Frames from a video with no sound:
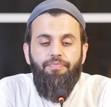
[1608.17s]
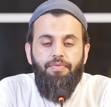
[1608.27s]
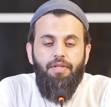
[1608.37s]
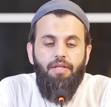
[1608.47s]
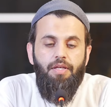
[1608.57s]

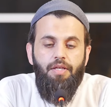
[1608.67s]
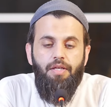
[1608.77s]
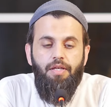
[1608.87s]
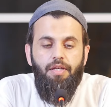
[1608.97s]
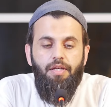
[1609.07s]

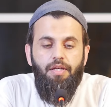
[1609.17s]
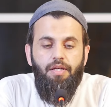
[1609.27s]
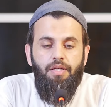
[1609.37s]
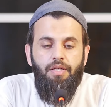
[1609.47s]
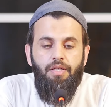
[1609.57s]

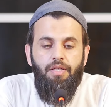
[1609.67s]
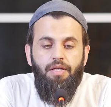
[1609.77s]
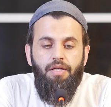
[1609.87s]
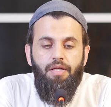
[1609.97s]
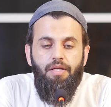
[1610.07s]

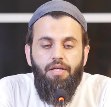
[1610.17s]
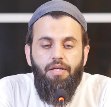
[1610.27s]
(no one is talking)